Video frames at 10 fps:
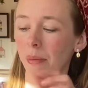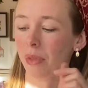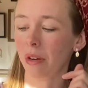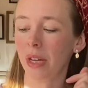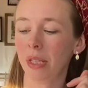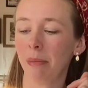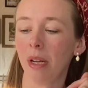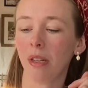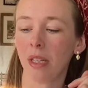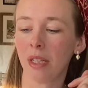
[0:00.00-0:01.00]
There is a
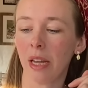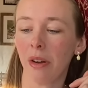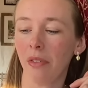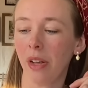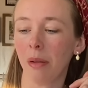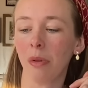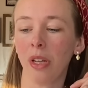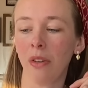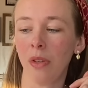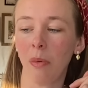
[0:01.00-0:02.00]
bundle discount available
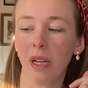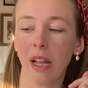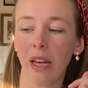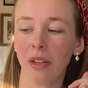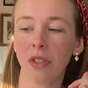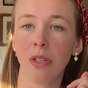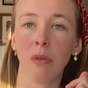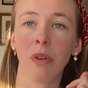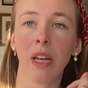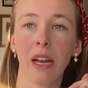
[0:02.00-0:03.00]
if you would like to
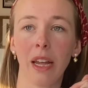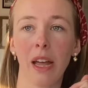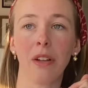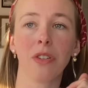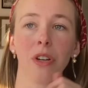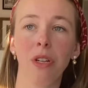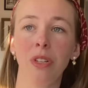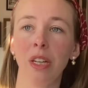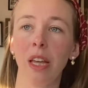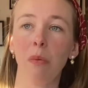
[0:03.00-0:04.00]
get a calendar and you
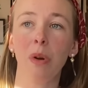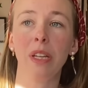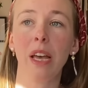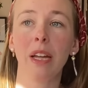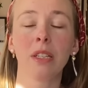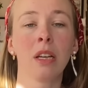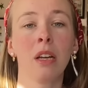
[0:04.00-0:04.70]
didn't get one yet,